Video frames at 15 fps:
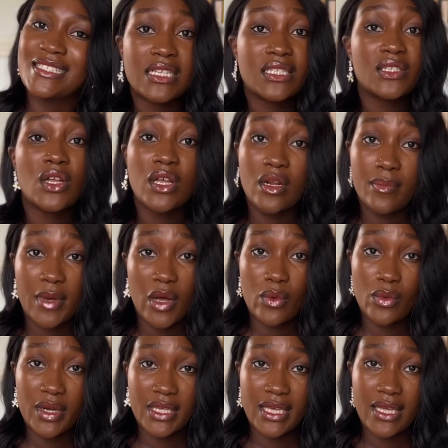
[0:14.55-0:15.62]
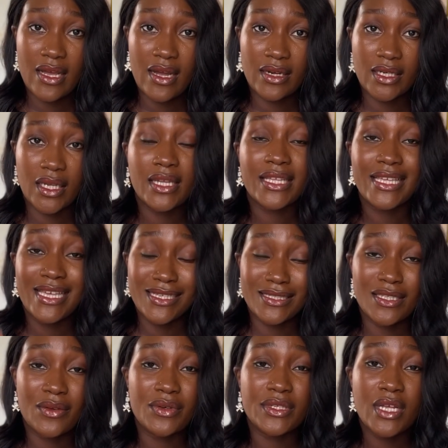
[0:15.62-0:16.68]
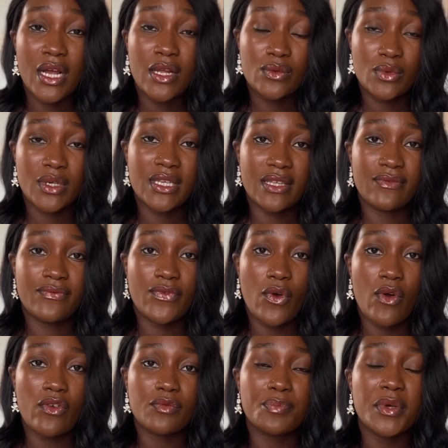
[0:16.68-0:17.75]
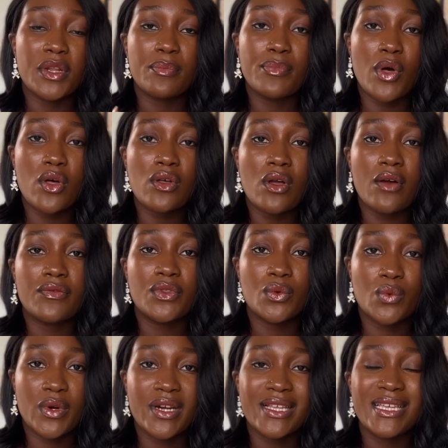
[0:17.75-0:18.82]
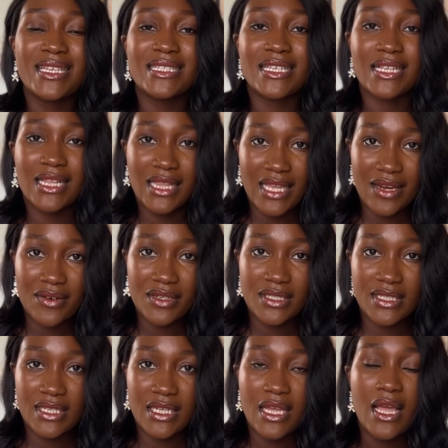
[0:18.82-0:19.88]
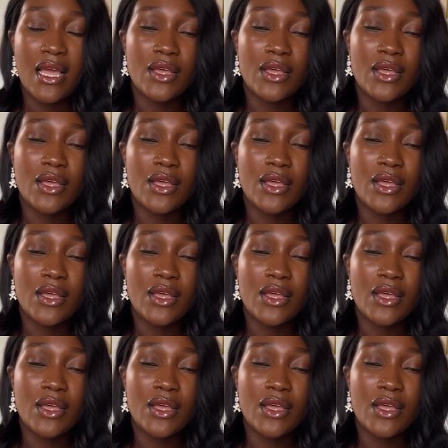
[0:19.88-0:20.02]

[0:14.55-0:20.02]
It's not about working harder. Yes, there is hard work involved, but a bulk of the work is in clarity.